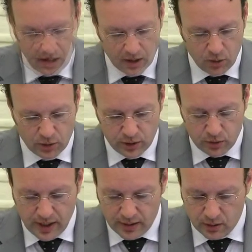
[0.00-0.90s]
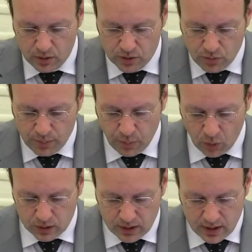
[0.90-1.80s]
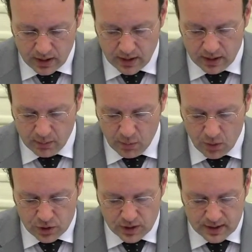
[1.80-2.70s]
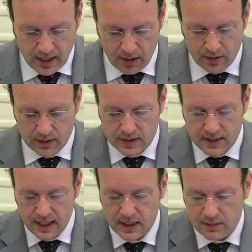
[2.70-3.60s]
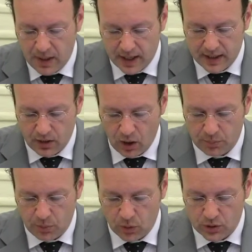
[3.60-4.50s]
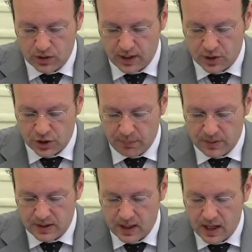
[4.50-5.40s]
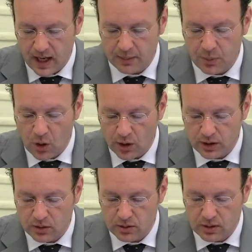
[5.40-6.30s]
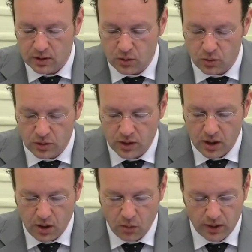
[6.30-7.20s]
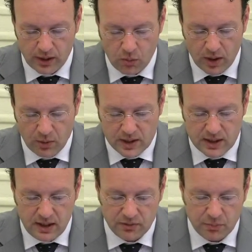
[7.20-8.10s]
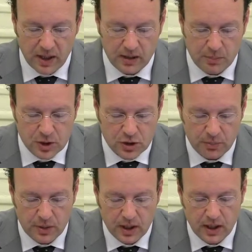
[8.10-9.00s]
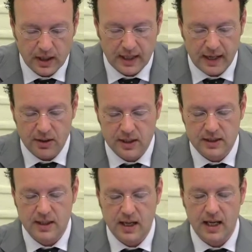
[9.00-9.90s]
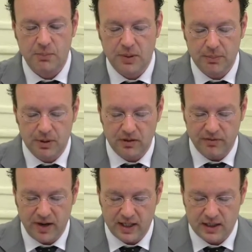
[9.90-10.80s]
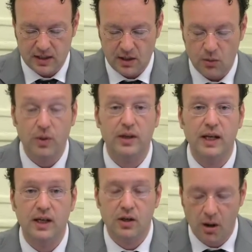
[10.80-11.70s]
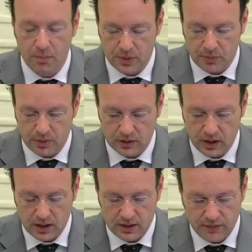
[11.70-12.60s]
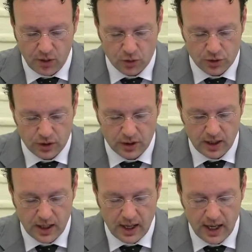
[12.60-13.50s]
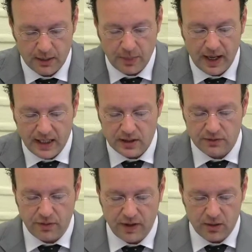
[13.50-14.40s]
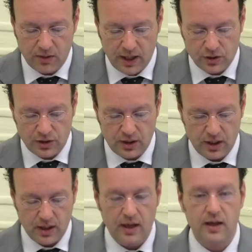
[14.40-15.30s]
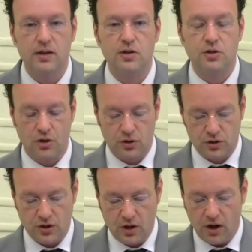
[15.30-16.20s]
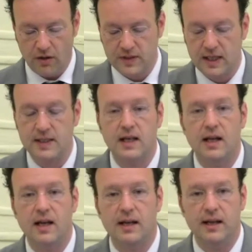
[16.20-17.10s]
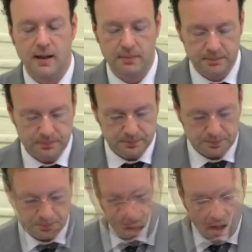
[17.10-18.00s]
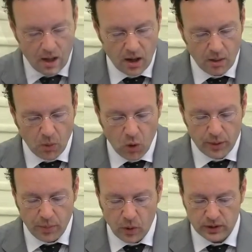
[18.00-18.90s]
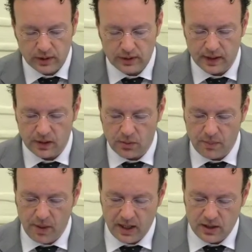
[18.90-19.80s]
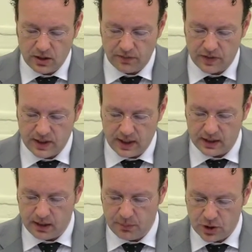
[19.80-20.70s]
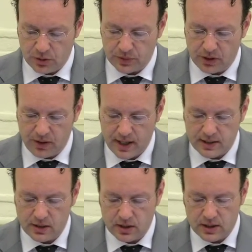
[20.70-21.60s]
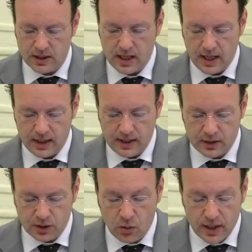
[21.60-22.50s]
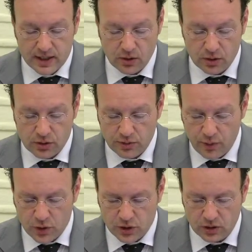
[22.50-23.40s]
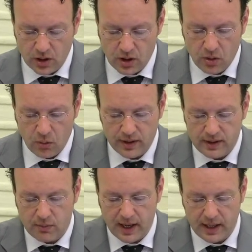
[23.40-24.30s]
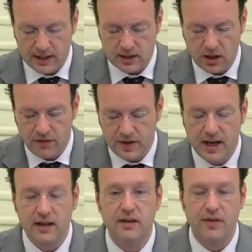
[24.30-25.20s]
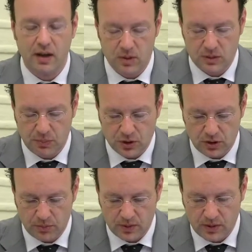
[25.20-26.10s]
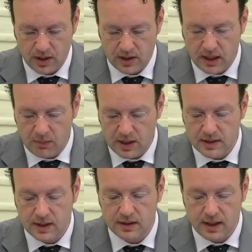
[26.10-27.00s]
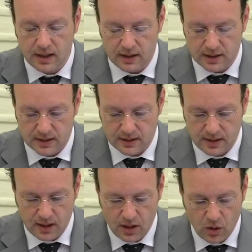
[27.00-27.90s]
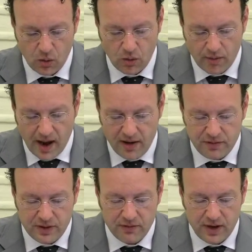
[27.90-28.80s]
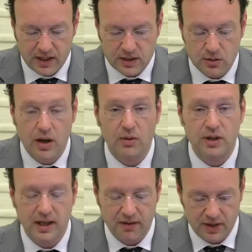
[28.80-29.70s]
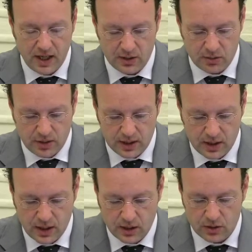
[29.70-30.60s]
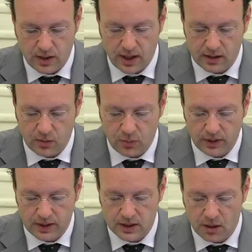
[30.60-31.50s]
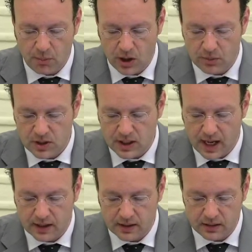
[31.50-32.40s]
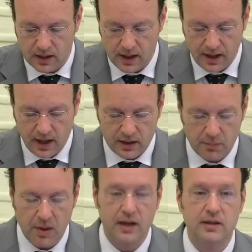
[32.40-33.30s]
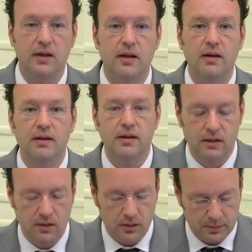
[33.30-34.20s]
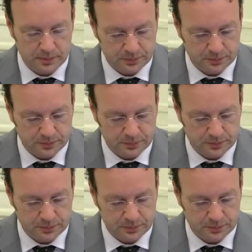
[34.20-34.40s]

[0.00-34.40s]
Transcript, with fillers: According to Dandolo's report, the merchants carried the saint's body on board their ships and brought it to the lagoon, where they were received by the bishop, clerics, and people of Venice with incomparable devotion, and placed for veneration in the church of San Zaccaria. More important than the remains of the saintly Bishop Tarasius, yet no less controversial, were the relics of another famous bishop, namely St. Nicholas, who arrived in Venice around 1100 together with his homonymous uncle and the martyr Theodore.